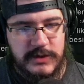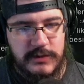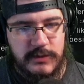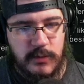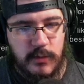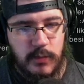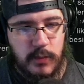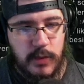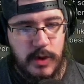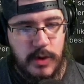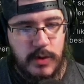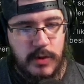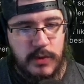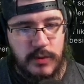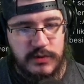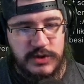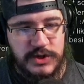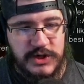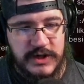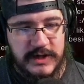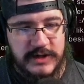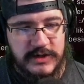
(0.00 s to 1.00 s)
Whoa,
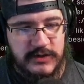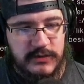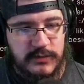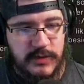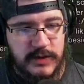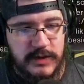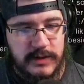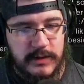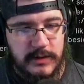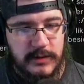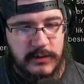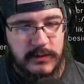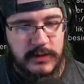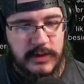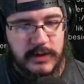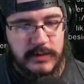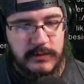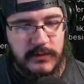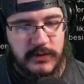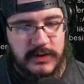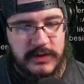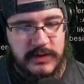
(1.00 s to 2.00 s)
gee, I just wanted to, hold
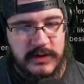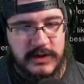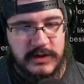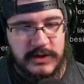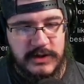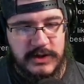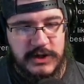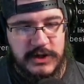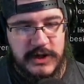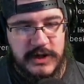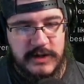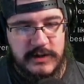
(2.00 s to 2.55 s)
on, what the shit?